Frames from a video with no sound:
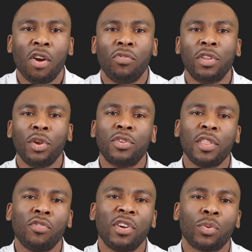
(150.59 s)
Reducing
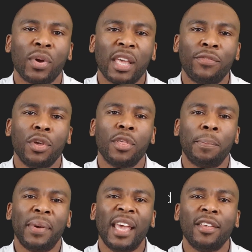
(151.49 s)
the risk will give you the
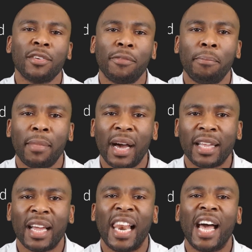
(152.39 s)
peace of
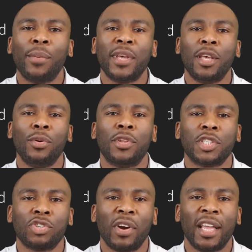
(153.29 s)
mind, allowing you to
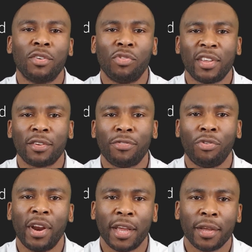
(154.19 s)
trade
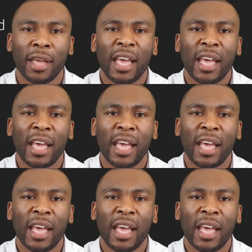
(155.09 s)
risk-free.